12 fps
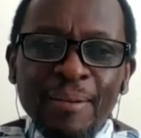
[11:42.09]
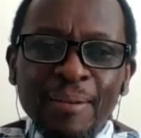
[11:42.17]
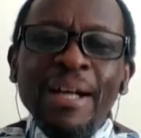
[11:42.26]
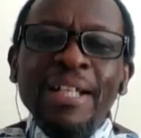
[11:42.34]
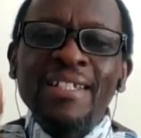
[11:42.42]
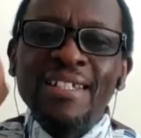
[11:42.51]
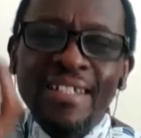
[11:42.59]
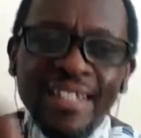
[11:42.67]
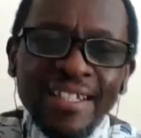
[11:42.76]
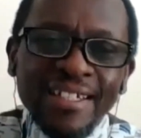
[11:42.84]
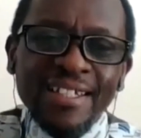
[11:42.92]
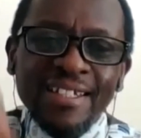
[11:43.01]
but
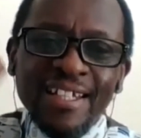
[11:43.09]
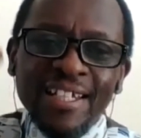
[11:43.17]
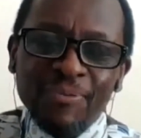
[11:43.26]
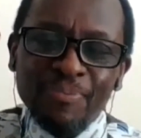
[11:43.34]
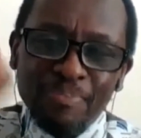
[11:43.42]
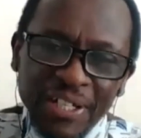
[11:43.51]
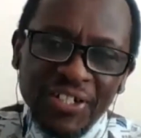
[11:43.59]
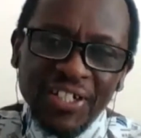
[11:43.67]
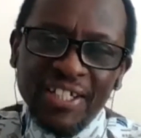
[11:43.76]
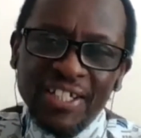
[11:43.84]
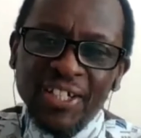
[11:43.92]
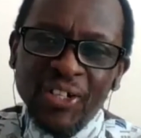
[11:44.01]
Jesus is
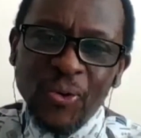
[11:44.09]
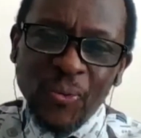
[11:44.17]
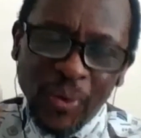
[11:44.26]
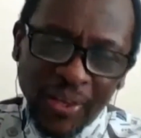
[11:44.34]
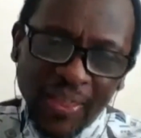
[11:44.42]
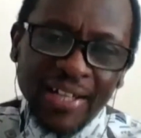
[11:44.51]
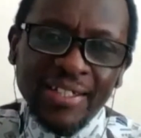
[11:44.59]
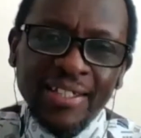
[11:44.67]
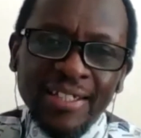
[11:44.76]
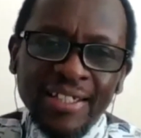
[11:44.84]
patient with us.